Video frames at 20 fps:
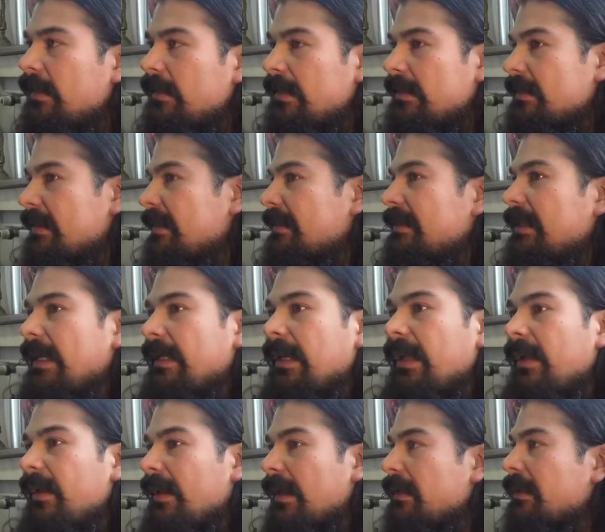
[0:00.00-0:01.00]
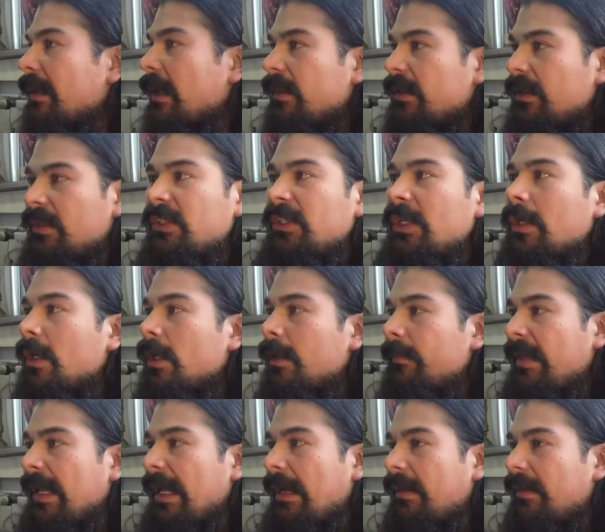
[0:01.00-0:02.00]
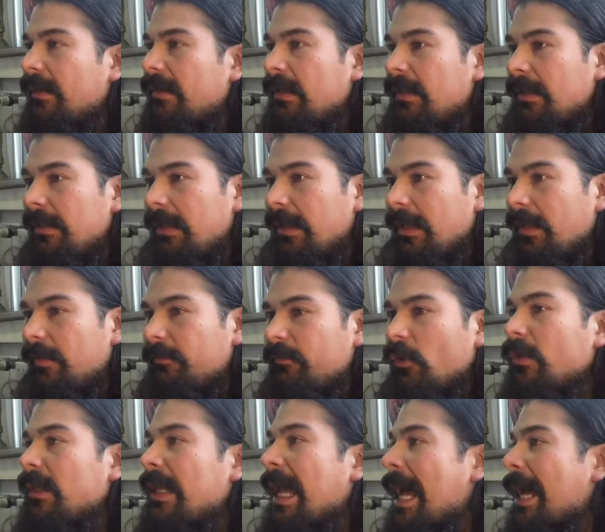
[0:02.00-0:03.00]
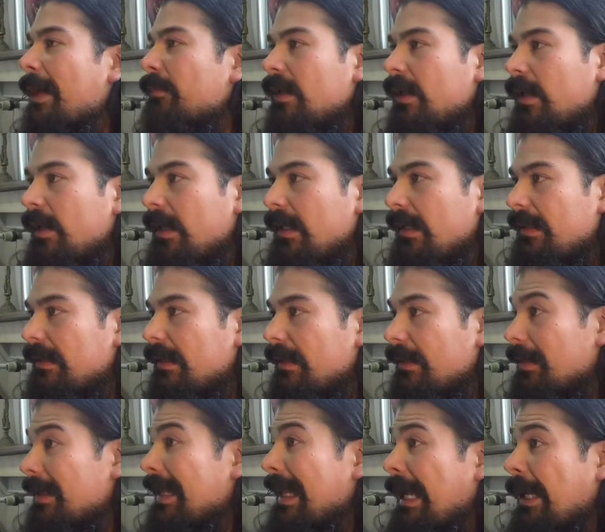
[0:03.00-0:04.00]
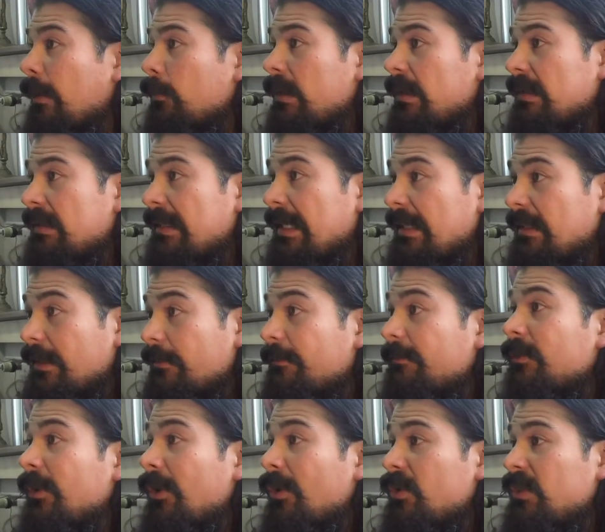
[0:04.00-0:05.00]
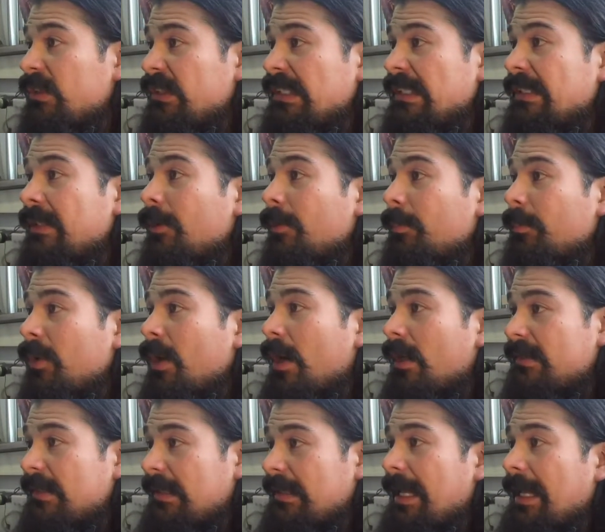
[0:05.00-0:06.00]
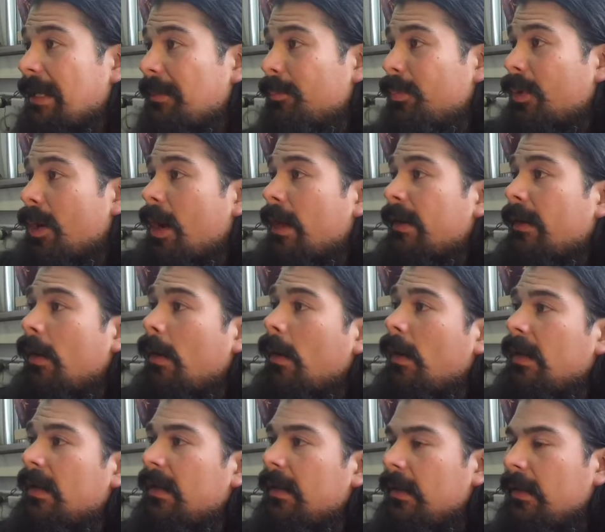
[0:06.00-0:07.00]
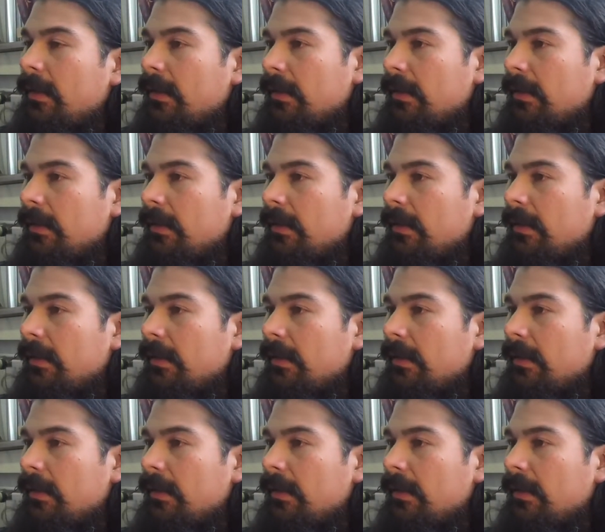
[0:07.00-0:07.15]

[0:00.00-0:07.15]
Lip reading: This is like another term that vocabulary or language that the Flow Genome Project had brought on.